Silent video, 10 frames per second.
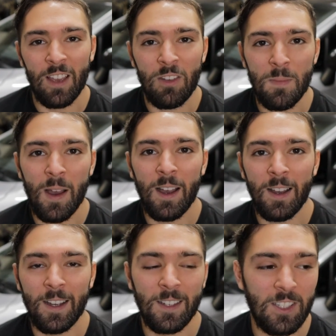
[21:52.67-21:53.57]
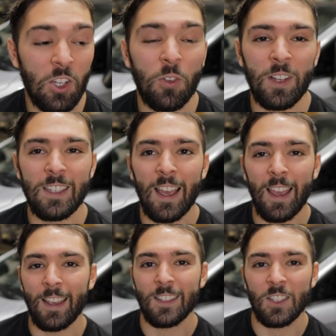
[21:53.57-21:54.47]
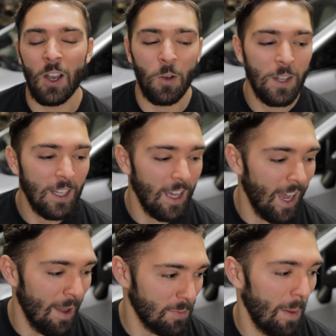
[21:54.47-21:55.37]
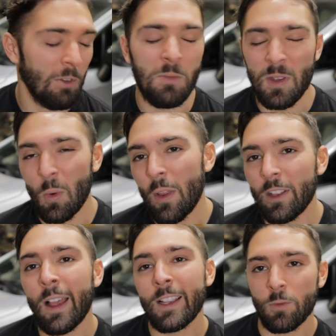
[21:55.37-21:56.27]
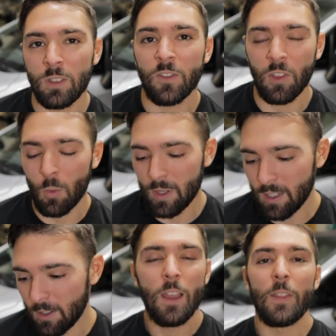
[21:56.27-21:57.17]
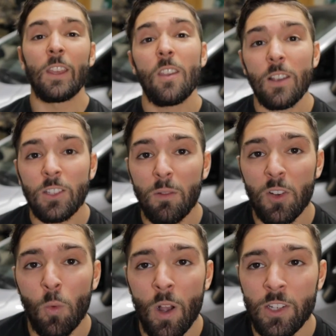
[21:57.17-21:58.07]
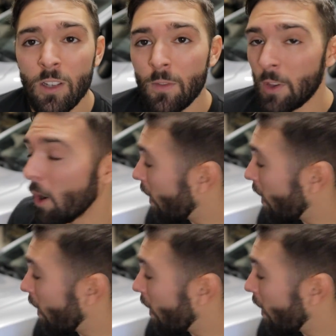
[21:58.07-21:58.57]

70 degree day, so it's probably gonna be one of the last ones for the winter. Thank you guys so much for watching. There